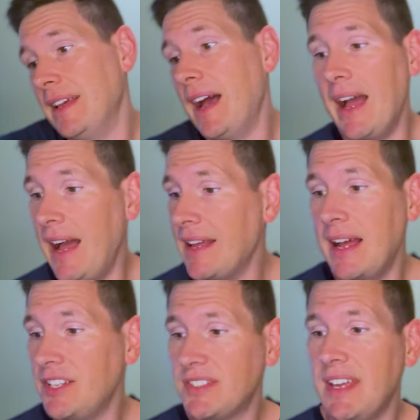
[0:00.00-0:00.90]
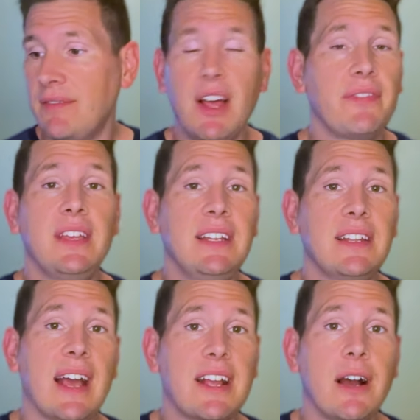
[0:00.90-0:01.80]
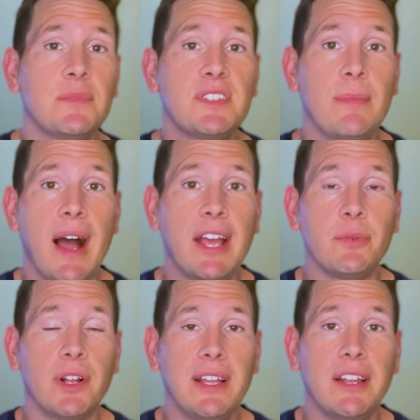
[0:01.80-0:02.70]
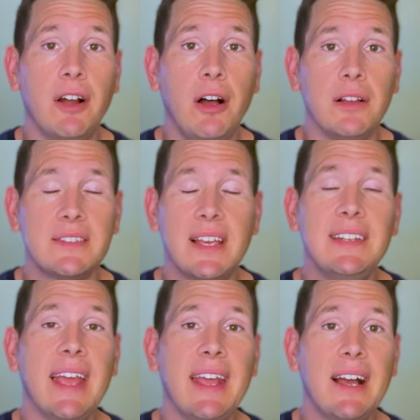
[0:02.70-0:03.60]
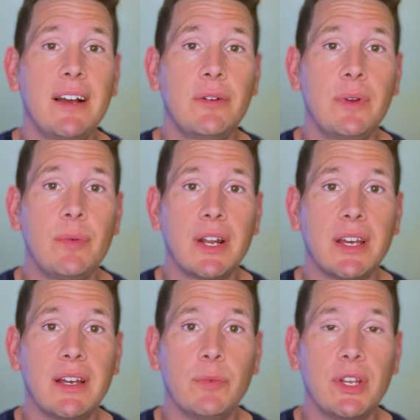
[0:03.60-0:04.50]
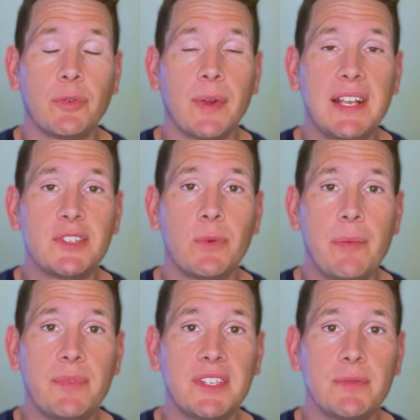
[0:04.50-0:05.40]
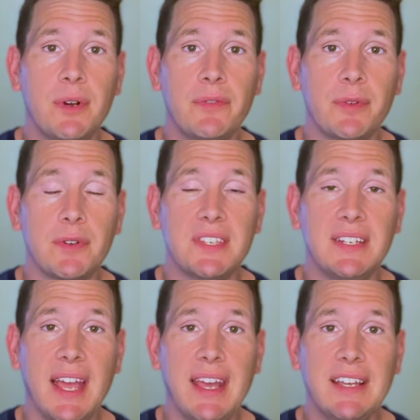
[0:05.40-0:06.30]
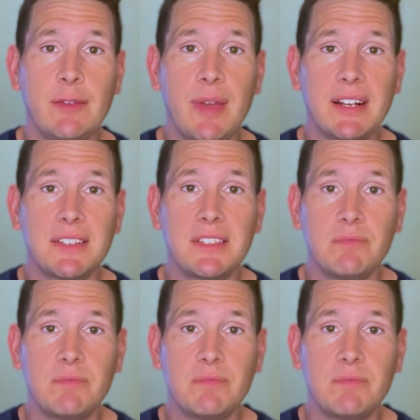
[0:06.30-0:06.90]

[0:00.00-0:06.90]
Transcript: I just have nothing that comes to mind really at all. Zendaya, we're gonna race swap this one, throw Zendaya in the mix.